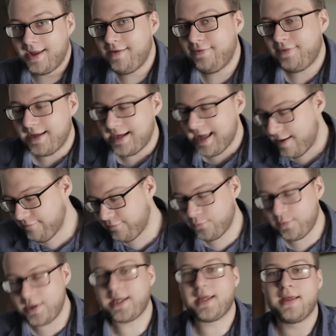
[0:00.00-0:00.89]
Then every
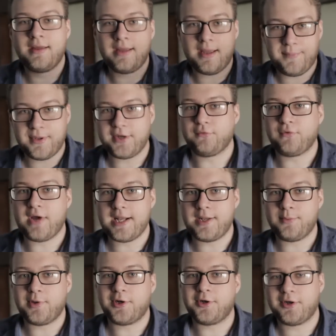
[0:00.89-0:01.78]
week I pick a
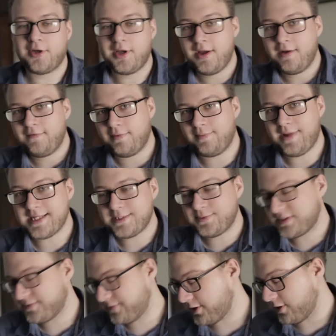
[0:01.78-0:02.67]
random winner from last
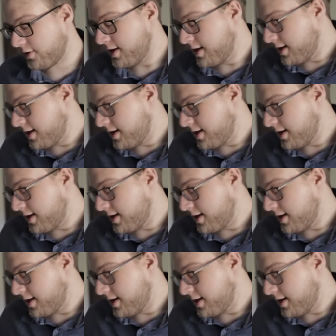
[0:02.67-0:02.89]
week's video.